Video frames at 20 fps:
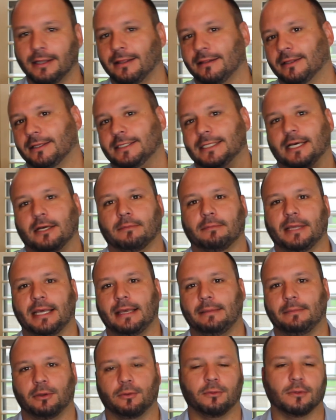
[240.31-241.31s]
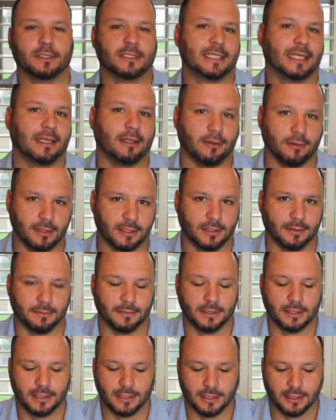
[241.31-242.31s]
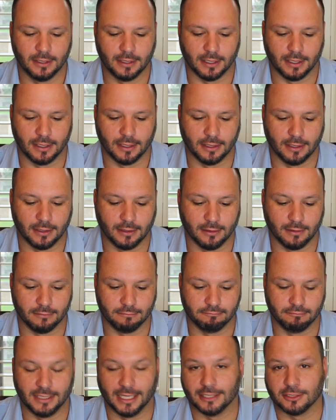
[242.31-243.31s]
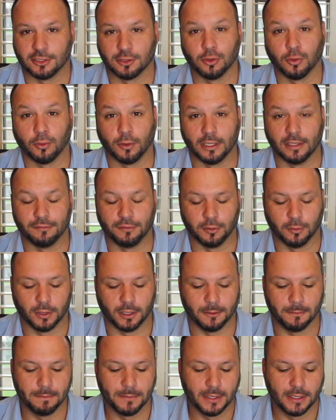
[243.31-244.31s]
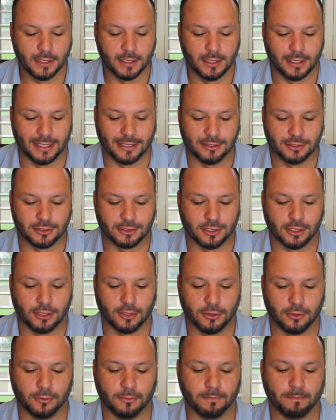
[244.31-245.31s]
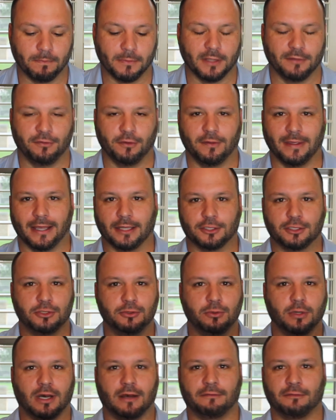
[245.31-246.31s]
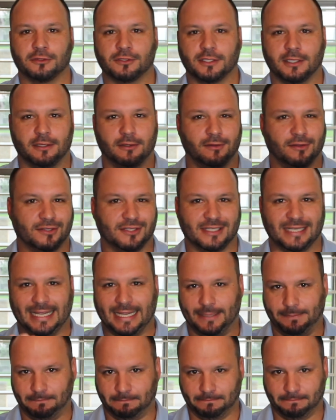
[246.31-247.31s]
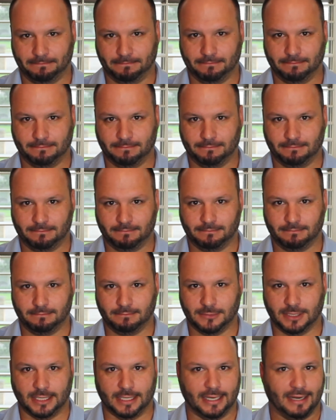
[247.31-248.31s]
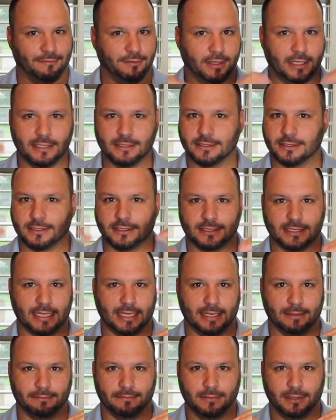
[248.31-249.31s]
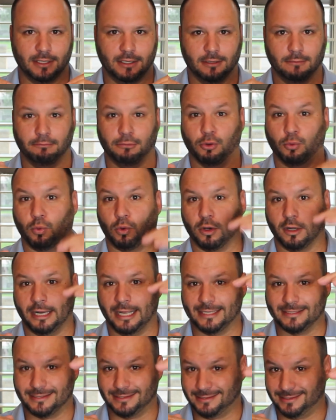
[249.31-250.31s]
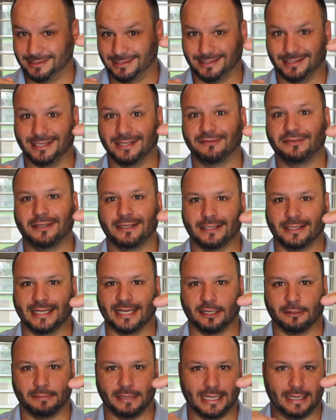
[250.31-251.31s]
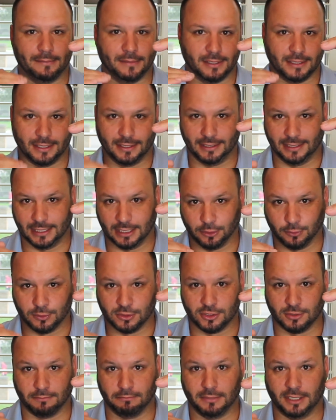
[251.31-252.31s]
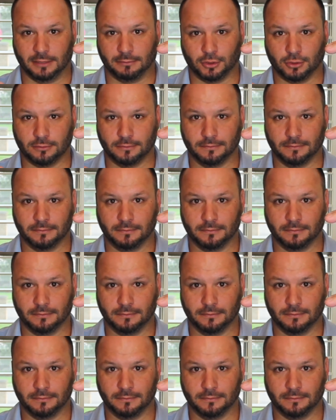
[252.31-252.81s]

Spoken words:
The down payment will tell them that story, if you will. And so if you got 2 offers that are the same, okay, everything's the same, but one has a significant down payment and the other one's a minimal,